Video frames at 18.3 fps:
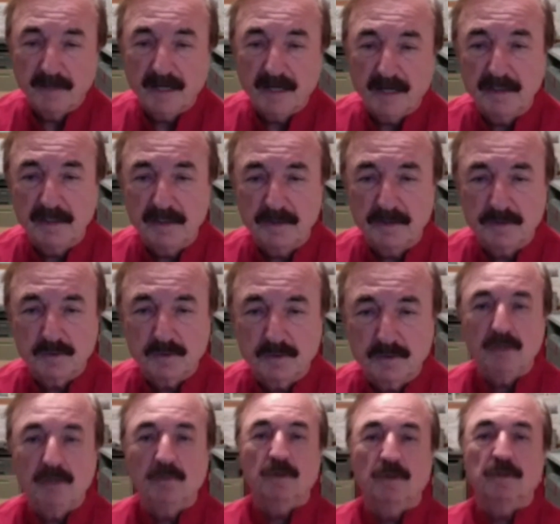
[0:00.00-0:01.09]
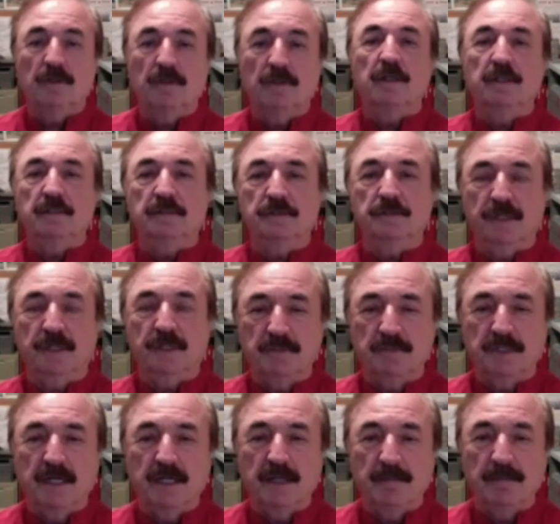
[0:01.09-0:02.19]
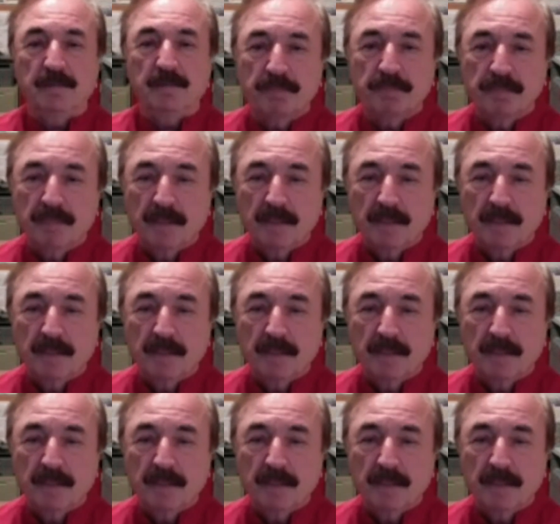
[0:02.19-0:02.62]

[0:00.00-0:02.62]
Highland Hills Waterworld, all at the same time.